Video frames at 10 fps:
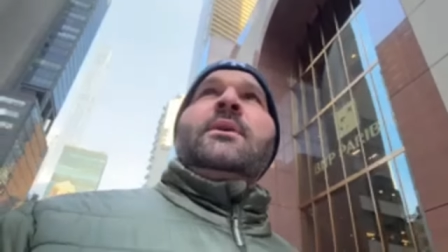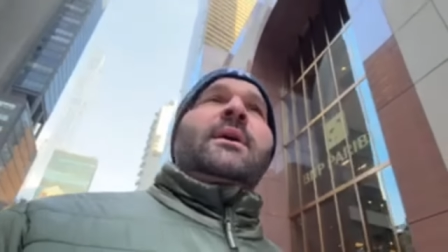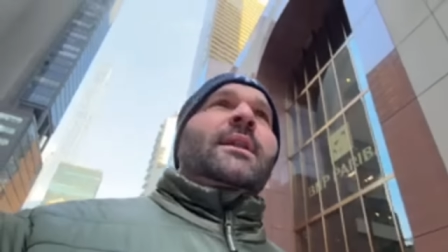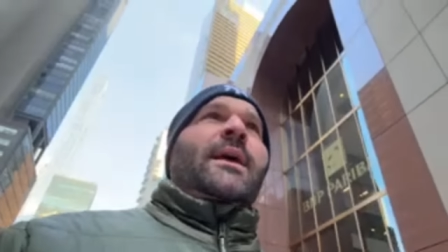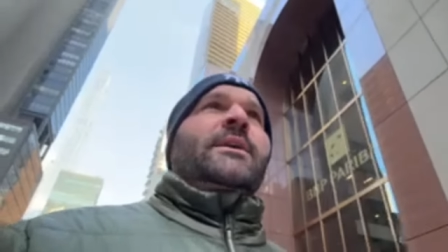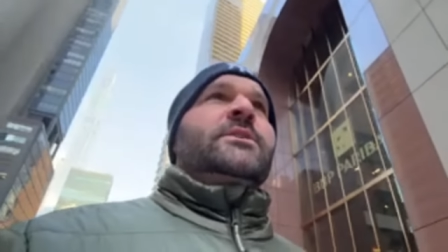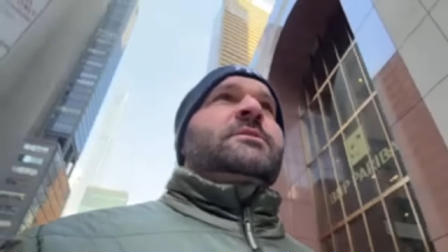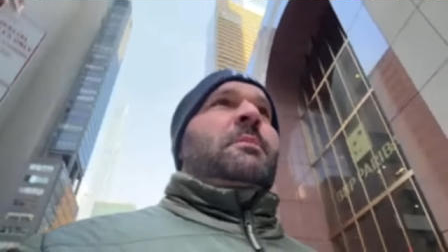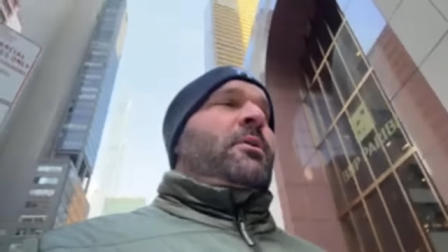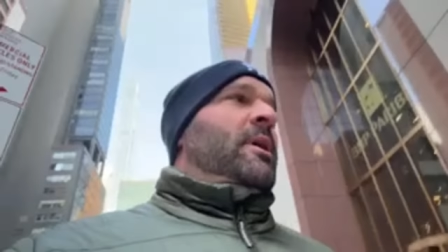you get like
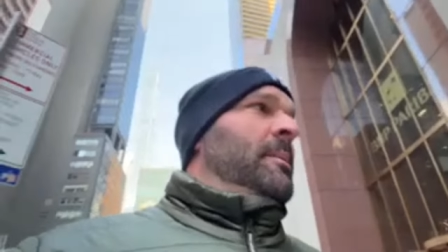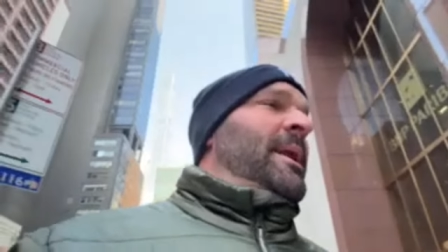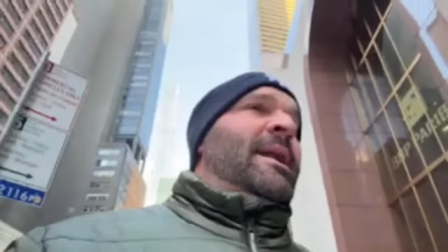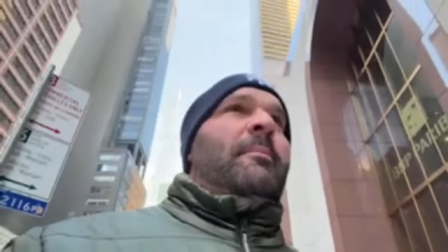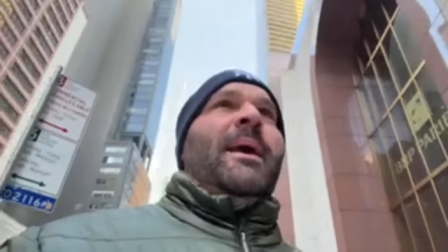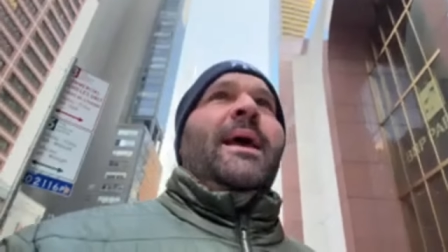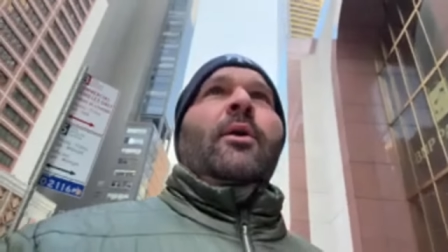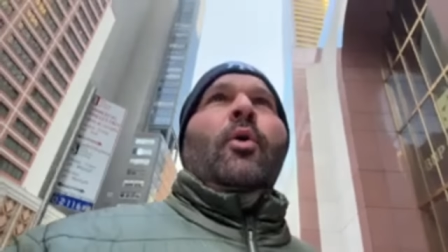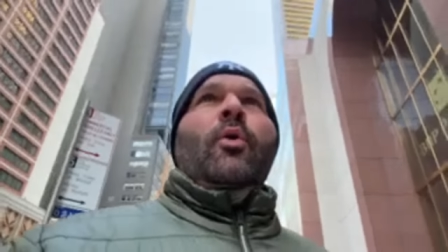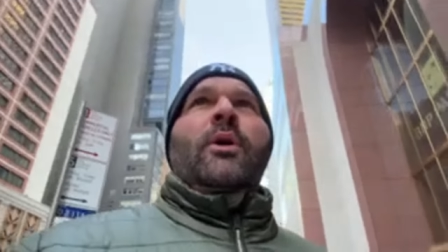smoke coming out of
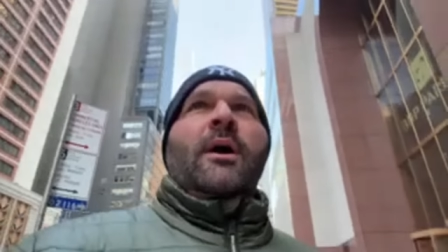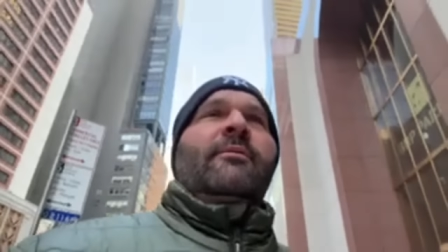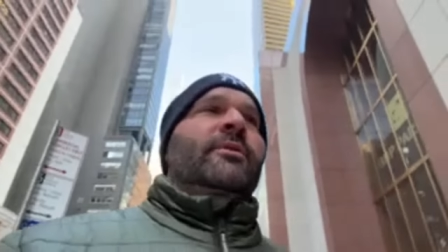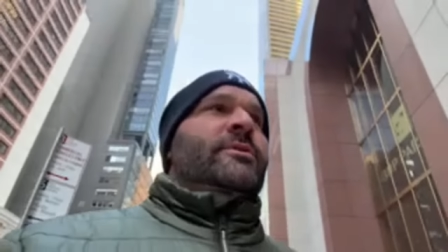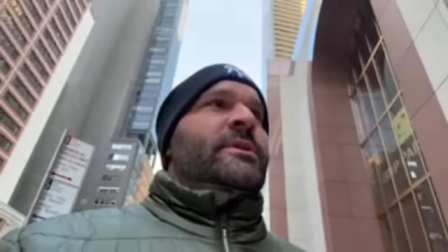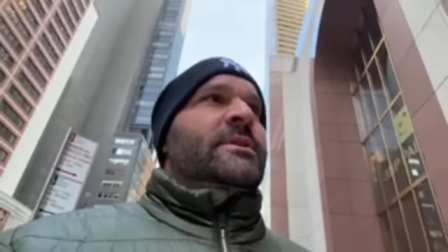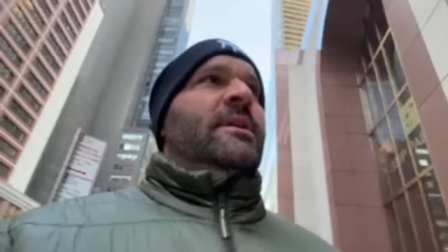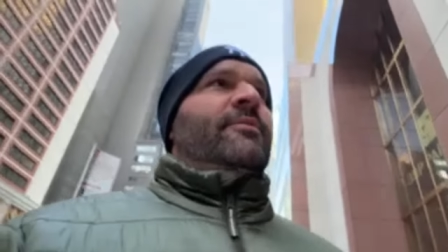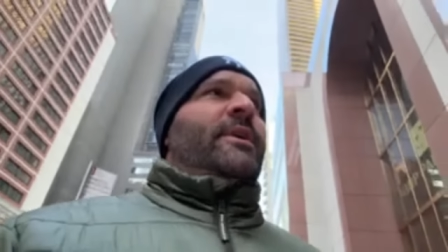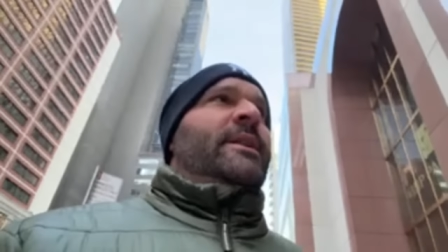manhole covers and
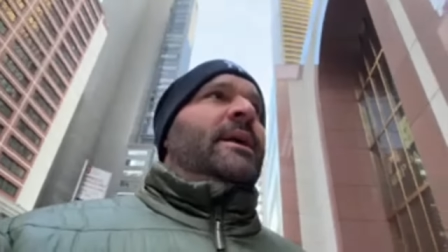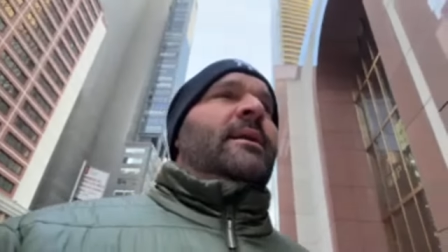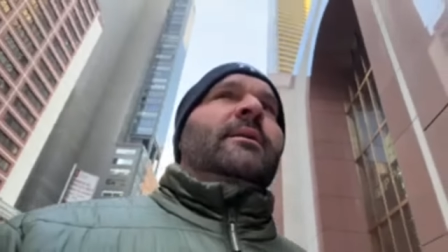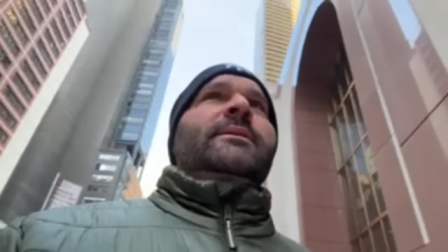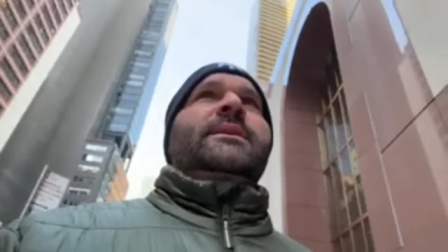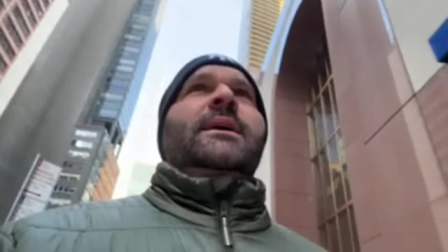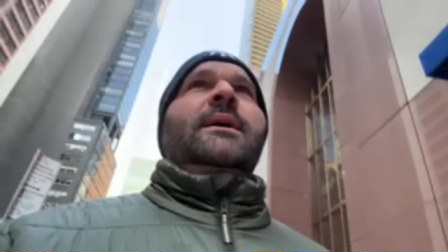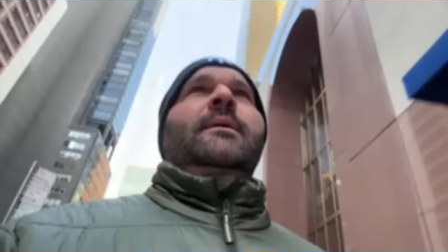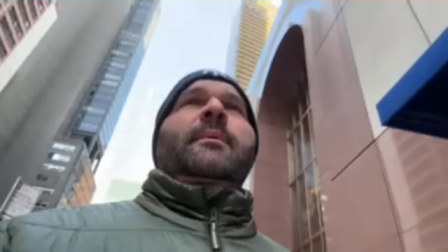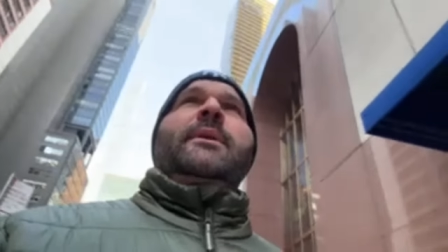stuff like that all the
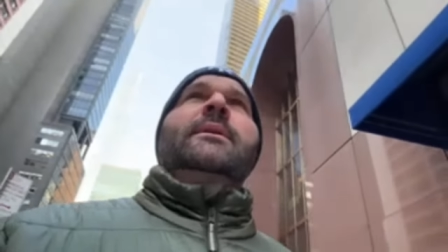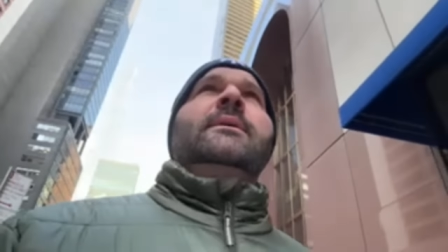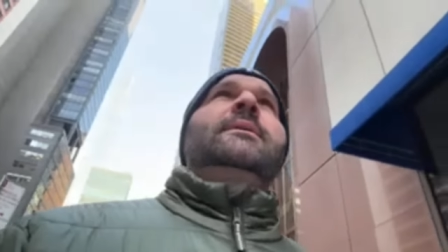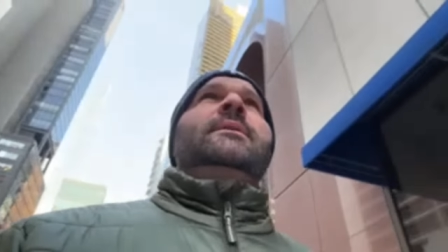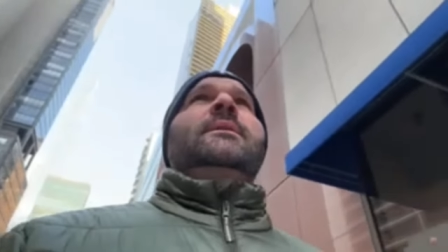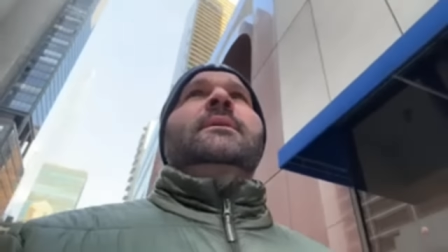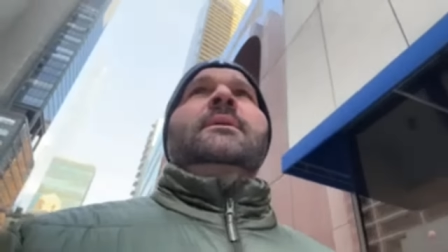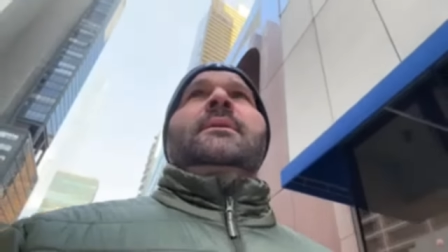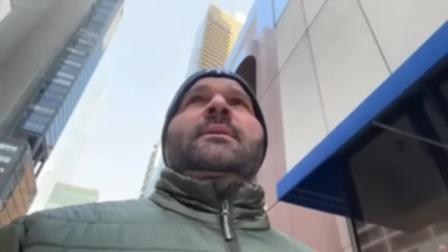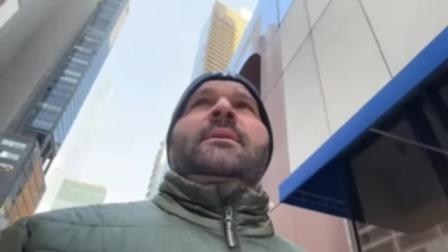time, and
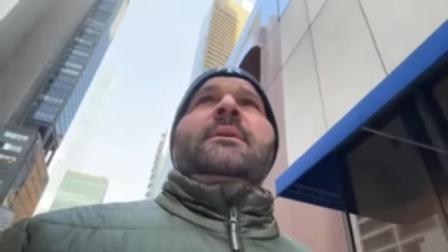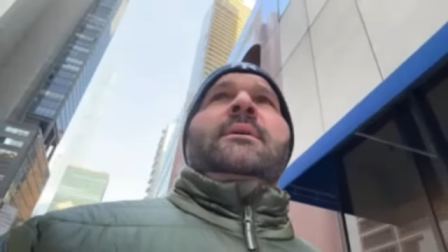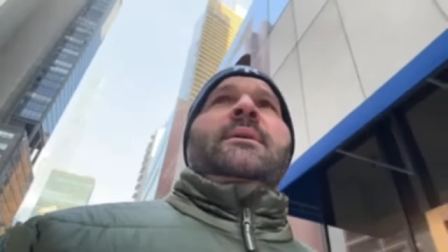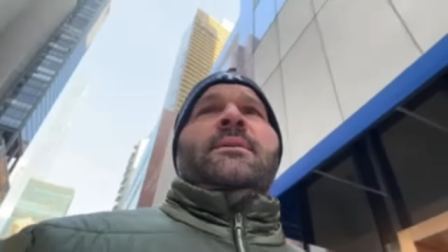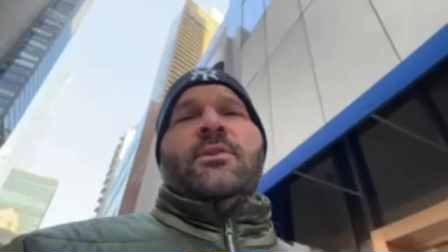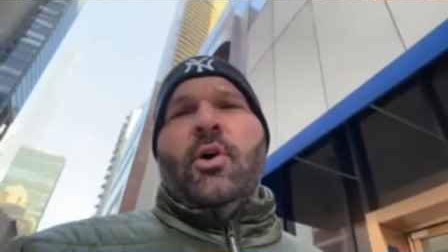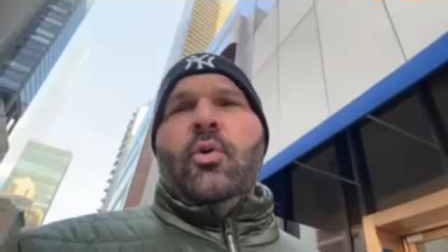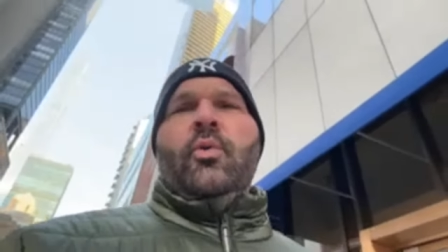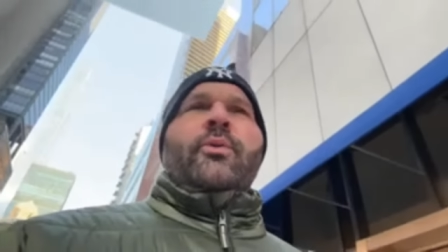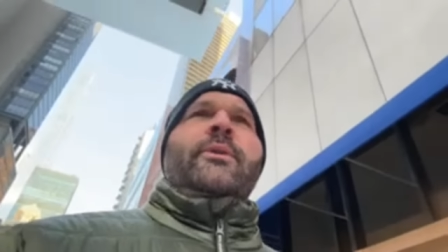it's
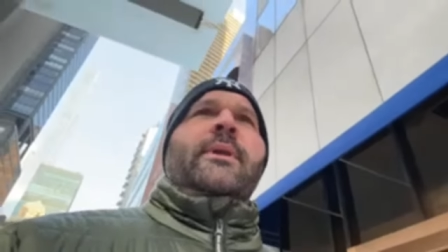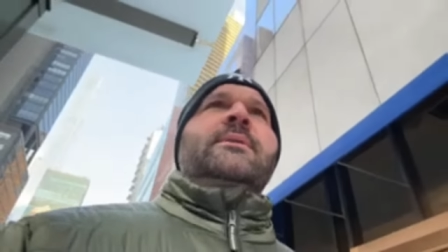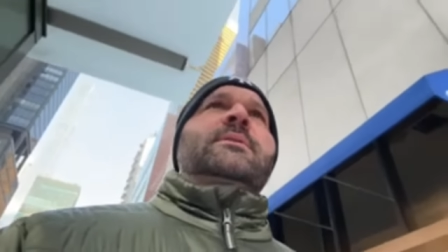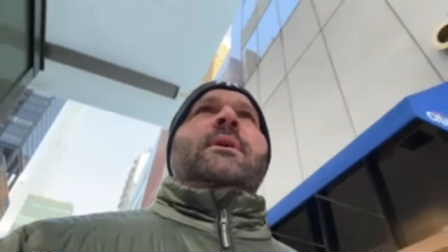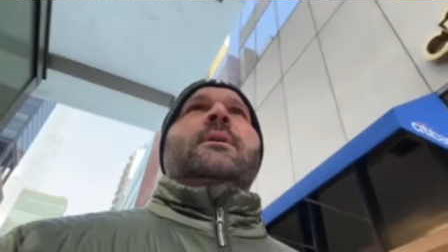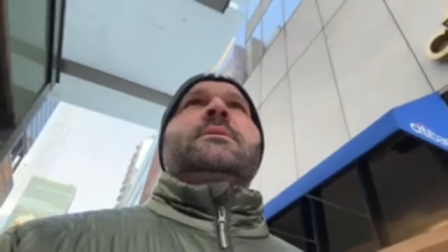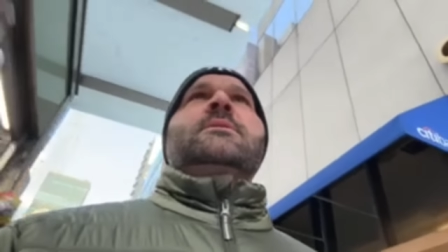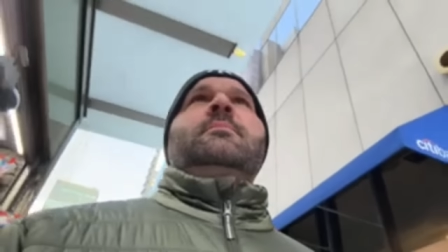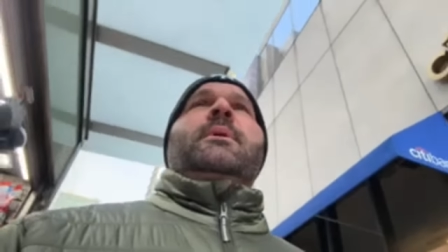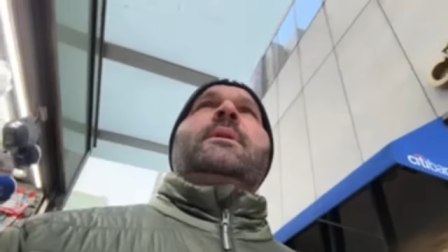cold. That
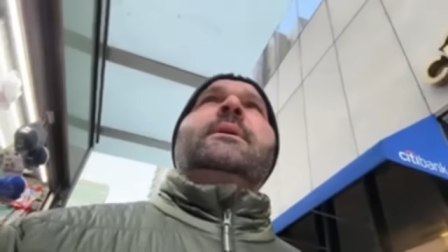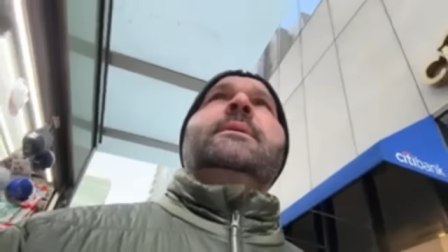sucks, but